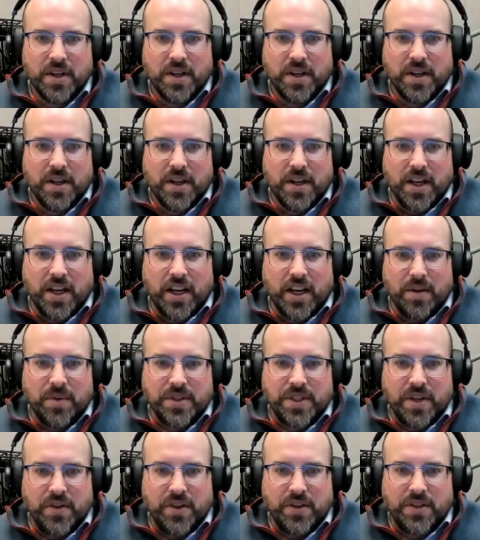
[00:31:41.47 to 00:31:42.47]
And we'll
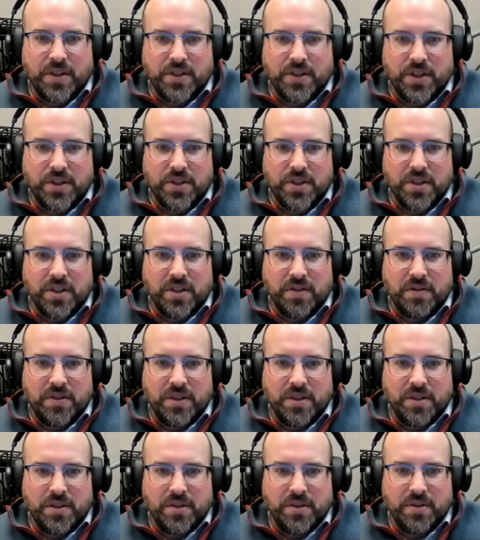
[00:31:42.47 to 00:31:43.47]
save this as alternative
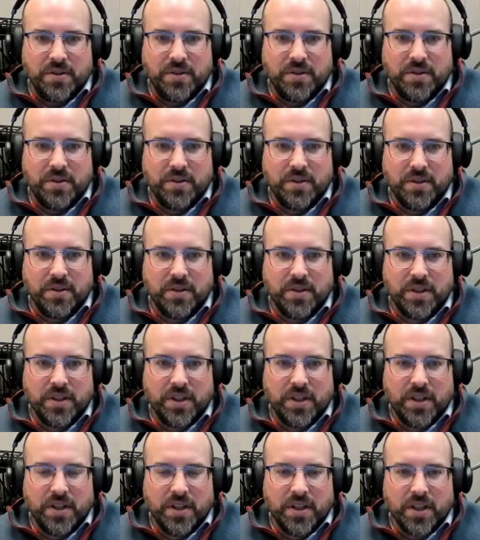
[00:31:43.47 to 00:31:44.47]
2.
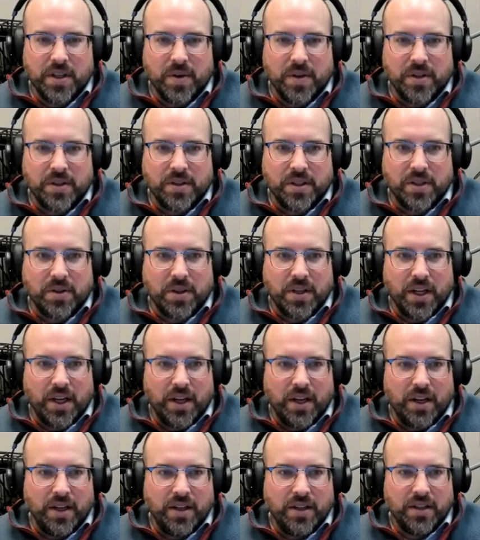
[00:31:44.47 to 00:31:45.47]
Go ahead and click
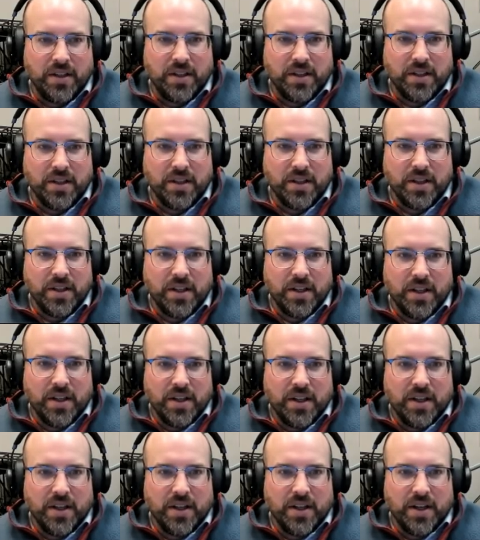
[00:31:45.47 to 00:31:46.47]
OK.
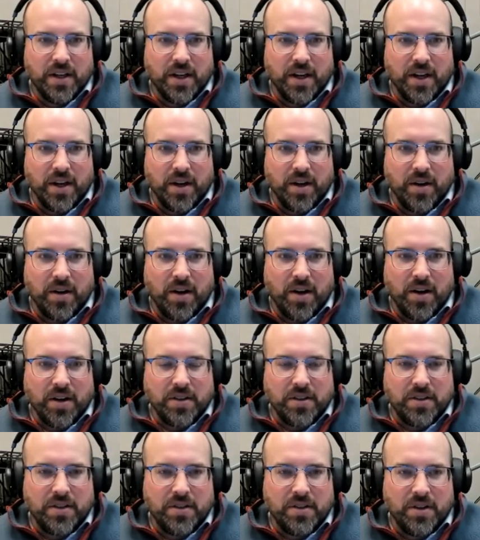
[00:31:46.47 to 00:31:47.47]

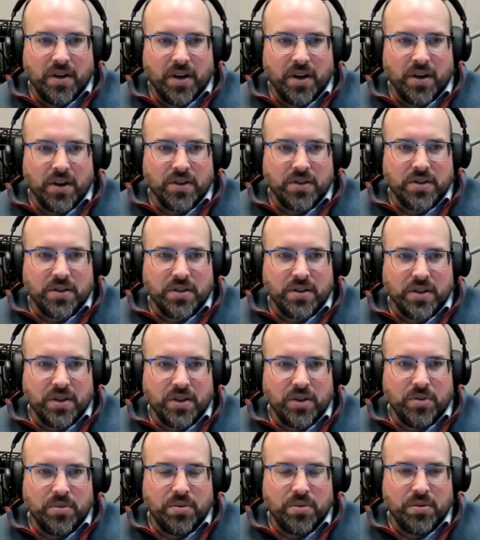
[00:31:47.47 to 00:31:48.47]
Our
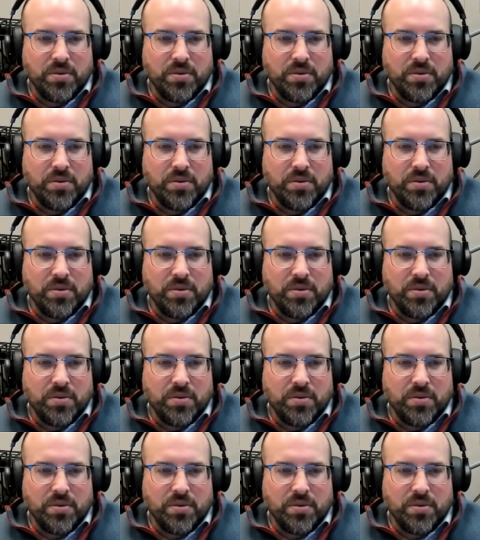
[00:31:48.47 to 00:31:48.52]
slope, or